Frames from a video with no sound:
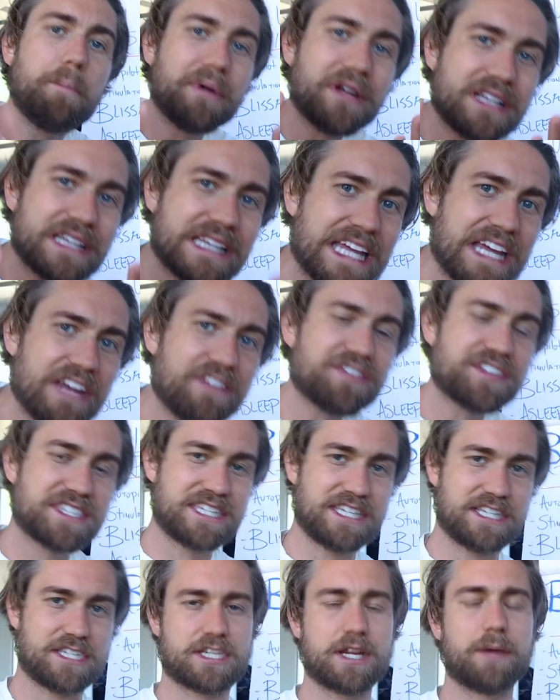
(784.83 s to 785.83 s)
belief
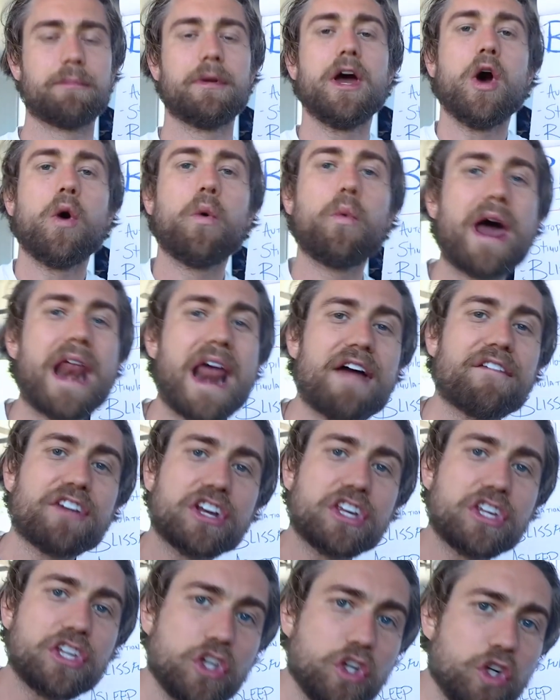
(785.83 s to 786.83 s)
system. Whatever
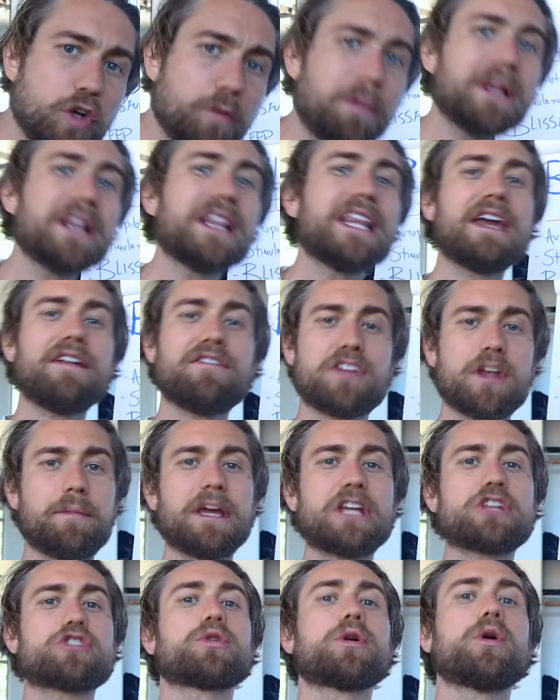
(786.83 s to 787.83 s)
you believe to
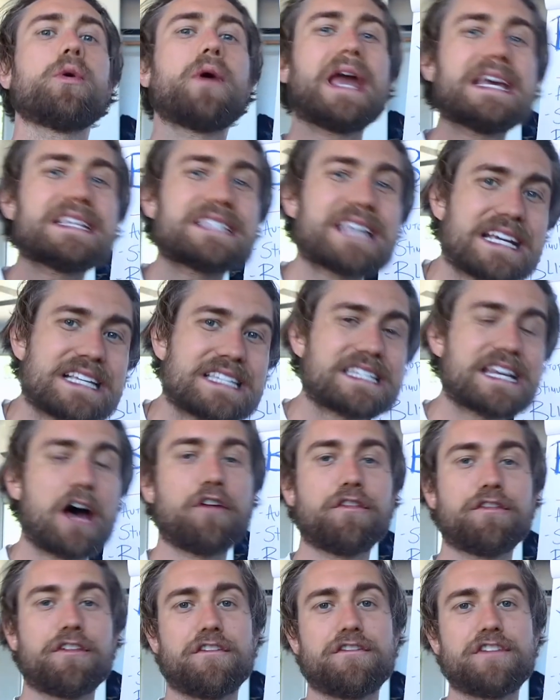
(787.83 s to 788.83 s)
be true is a
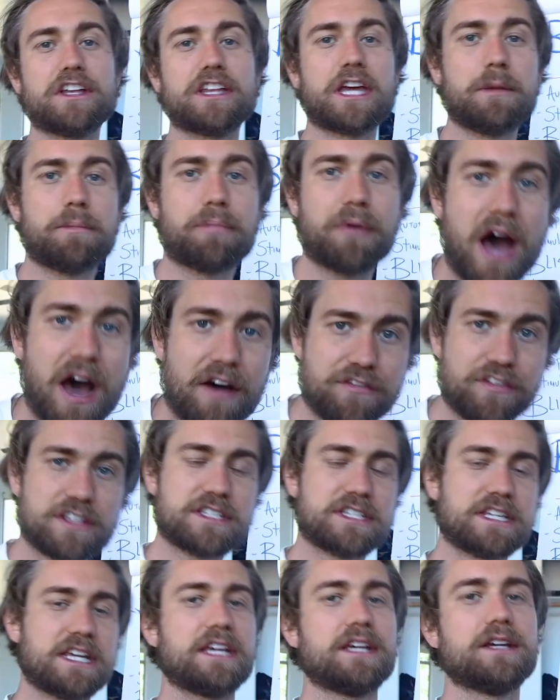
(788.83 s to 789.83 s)
self-fulfilling
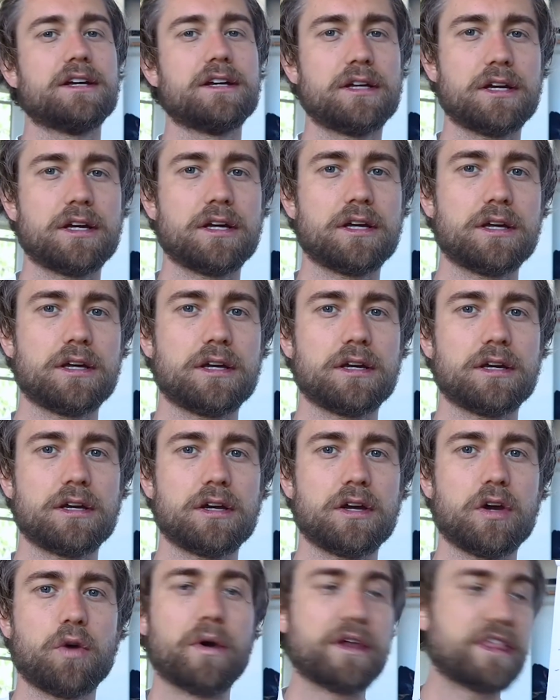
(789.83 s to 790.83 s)
prophecy.
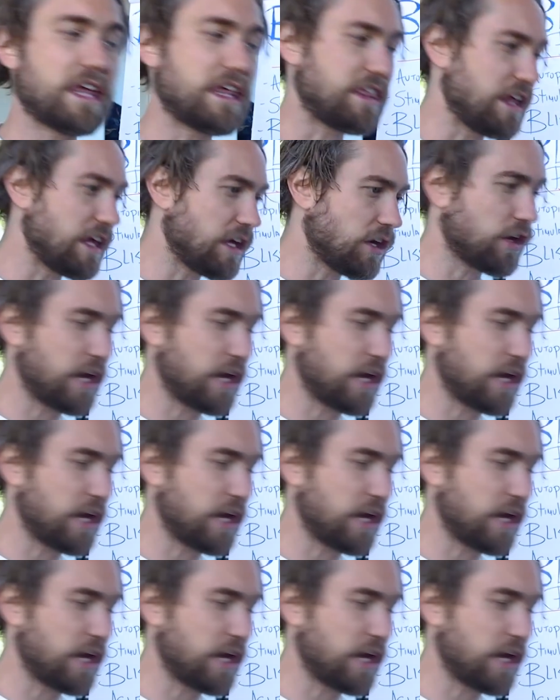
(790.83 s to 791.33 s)
Whether you think you